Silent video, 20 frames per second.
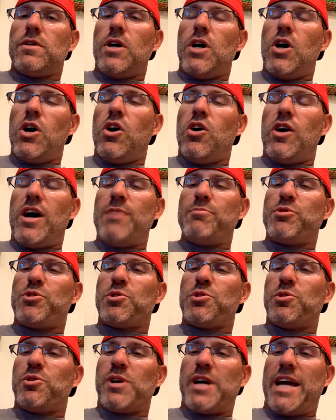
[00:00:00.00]
Oh, I'm
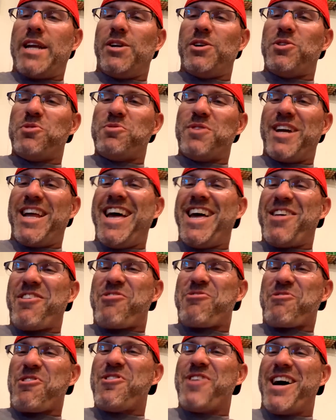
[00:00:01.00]
sure. I don't know what I
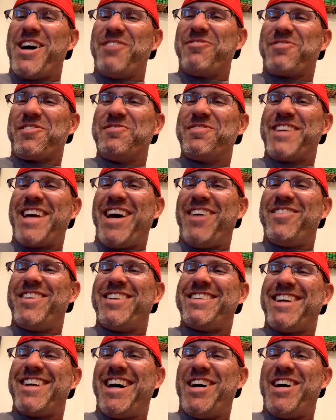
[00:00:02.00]
throw out from time to time.